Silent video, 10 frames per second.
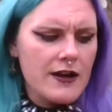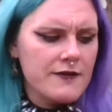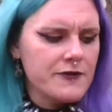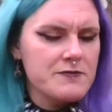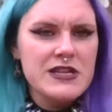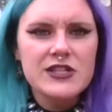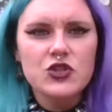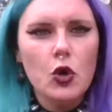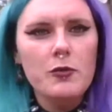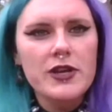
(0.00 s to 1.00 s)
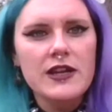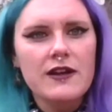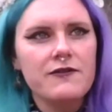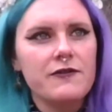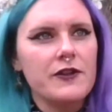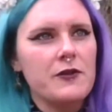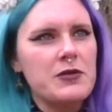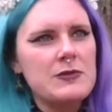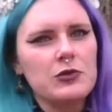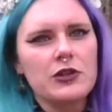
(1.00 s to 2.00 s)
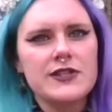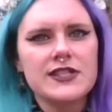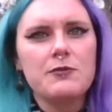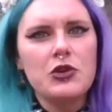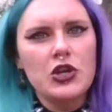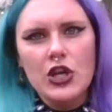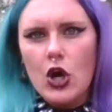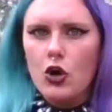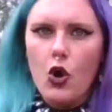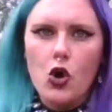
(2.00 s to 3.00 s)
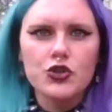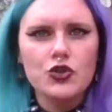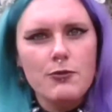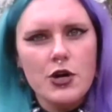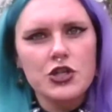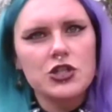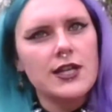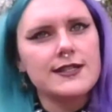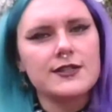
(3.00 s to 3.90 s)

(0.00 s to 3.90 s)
for me, so many of the people in this community are also marginalized,